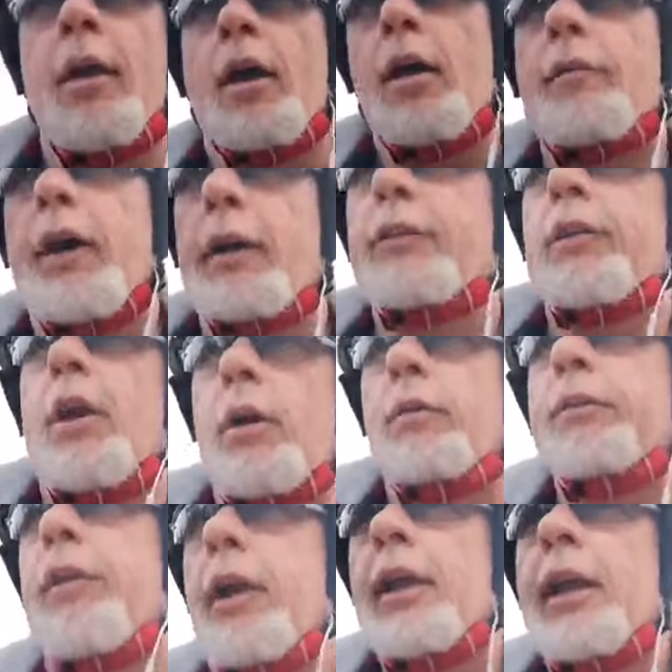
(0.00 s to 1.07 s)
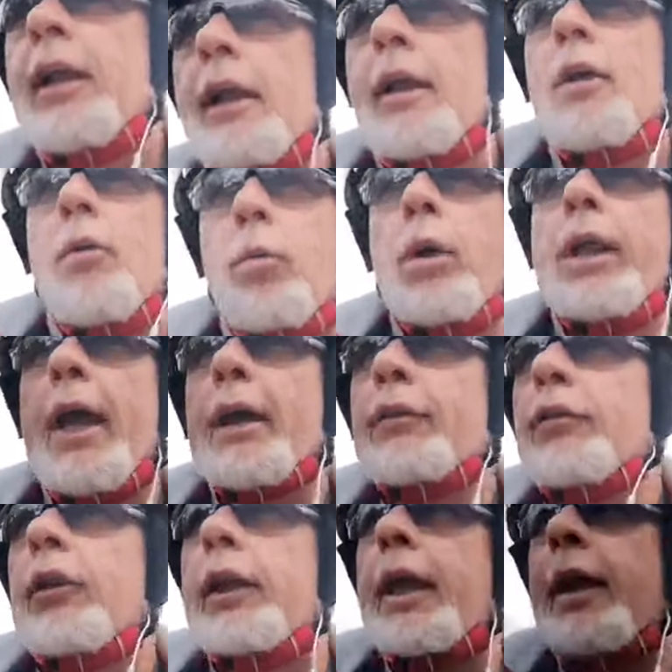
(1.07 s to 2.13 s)
of ourselves. We
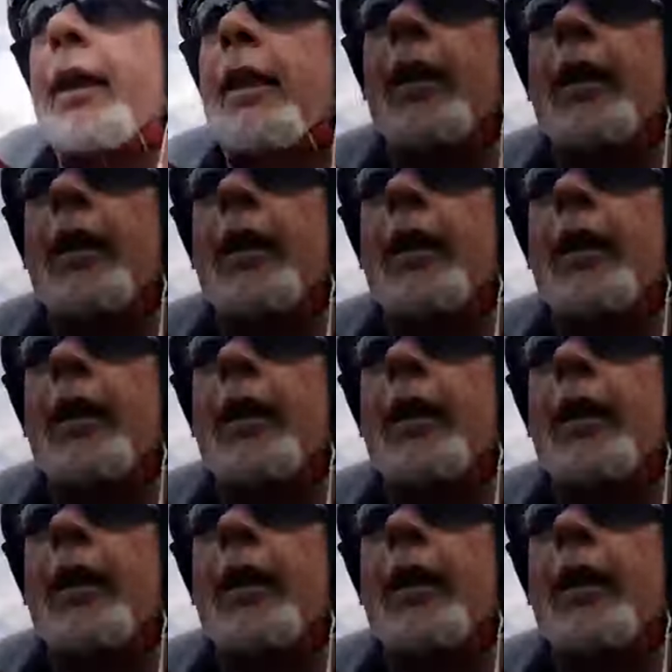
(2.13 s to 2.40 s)
actually